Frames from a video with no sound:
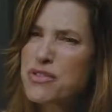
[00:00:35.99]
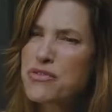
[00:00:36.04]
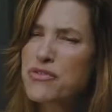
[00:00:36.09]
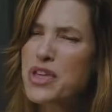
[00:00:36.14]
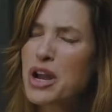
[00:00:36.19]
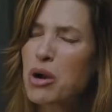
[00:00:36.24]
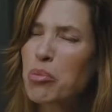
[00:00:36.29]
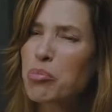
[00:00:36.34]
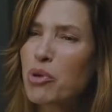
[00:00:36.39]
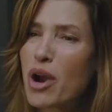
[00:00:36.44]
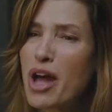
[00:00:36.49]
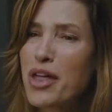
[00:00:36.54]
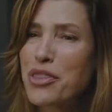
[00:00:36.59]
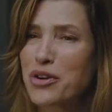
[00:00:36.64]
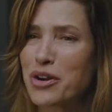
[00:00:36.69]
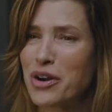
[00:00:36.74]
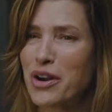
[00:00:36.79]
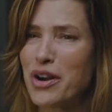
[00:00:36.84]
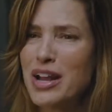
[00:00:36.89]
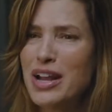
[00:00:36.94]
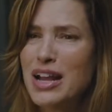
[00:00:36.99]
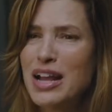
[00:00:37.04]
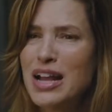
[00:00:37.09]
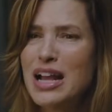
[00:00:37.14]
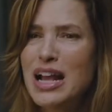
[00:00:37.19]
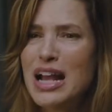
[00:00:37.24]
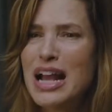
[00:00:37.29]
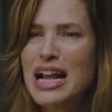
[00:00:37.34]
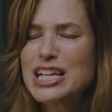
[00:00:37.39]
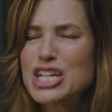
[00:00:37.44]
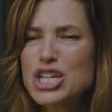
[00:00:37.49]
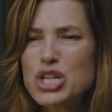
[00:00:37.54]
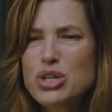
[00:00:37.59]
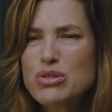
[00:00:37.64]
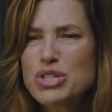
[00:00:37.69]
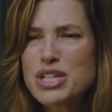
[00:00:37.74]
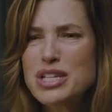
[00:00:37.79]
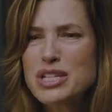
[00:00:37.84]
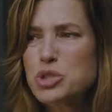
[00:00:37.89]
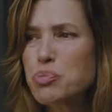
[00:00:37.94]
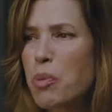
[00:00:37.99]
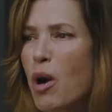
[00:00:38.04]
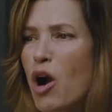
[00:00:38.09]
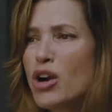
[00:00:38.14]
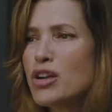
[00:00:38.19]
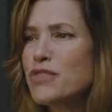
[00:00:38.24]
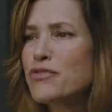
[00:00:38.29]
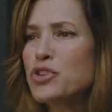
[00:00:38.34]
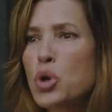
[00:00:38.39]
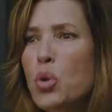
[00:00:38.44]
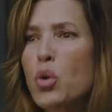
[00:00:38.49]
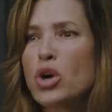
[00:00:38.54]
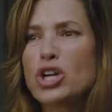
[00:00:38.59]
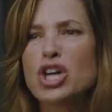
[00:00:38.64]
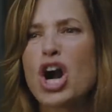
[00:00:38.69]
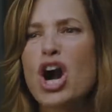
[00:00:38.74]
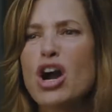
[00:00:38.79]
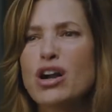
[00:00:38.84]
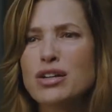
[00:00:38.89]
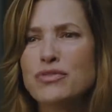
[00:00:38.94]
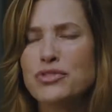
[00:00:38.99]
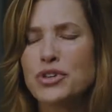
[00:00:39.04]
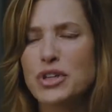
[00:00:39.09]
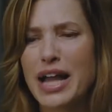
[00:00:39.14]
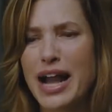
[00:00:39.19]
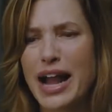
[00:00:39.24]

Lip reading: of their brother and use it as part of your carnival